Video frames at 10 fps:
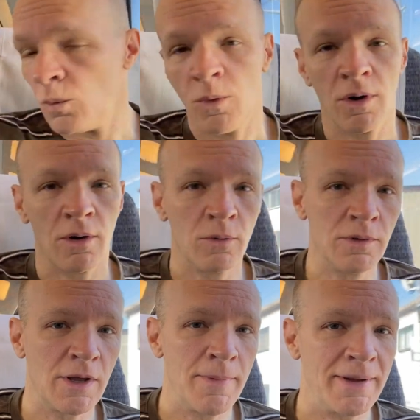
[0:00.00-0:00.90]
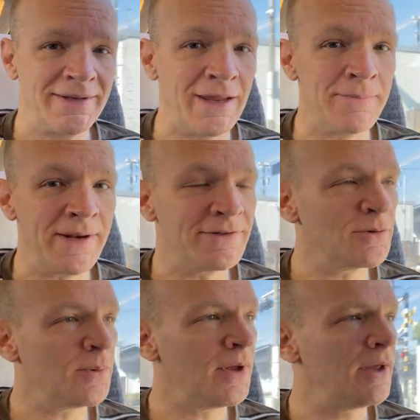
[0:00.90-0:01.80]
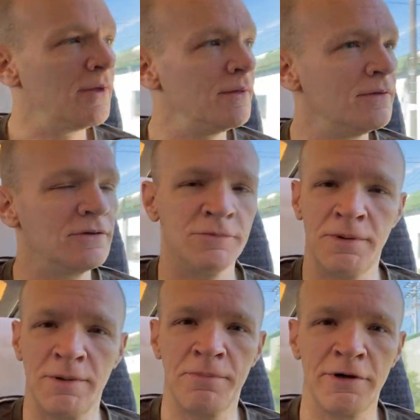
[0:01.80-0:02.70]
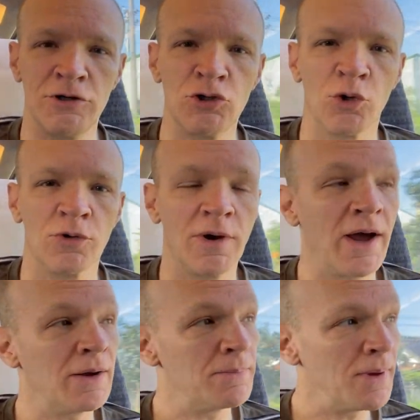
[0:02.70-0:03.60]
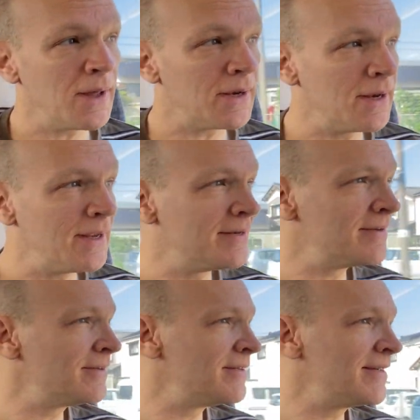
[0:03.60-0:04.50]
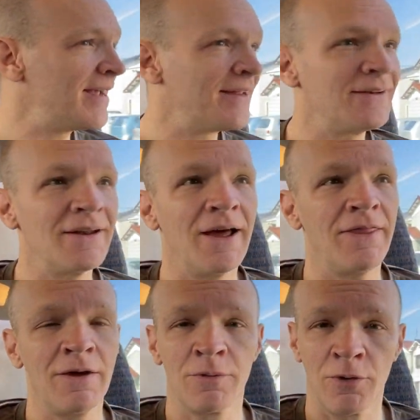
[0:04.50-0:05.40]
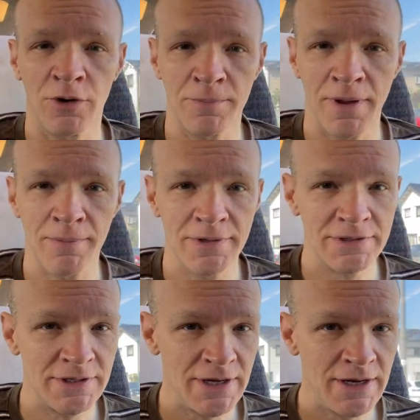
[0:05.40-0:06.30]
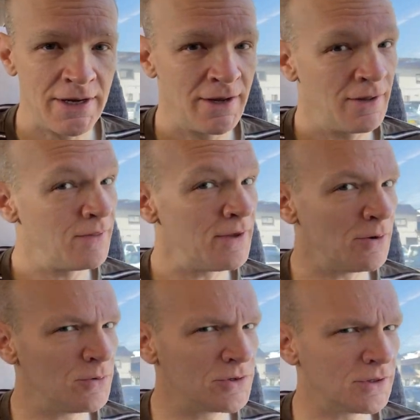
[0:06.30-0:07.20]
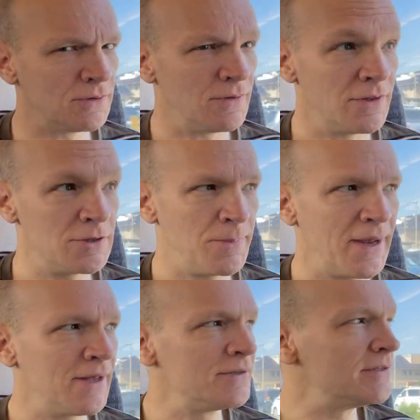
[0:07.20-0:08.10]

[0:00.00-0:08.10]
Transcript: We're only about 10 minutes away. This has been a pretty short ride, but in just a second, I think we're going to be able to see the ocean, the Japan